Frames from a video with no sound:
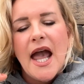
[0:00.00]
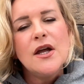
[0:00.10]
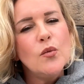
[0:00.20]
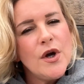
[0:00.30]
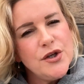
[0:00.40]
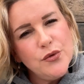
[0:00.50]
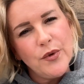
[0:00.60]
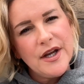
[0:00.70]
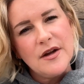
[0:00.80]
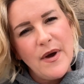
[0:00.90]
and what you
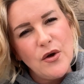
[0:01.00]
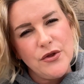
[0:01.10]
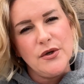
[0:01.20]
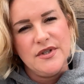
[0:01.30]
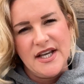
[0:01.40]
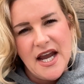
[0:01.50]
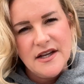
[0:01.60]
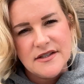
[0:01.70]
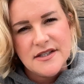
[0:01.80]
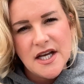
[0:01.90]
read about those
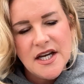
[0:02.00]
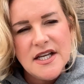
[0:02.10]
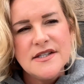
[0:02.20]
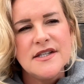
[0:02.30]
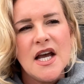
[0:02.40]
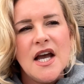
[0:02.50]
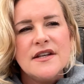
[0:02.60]
case studies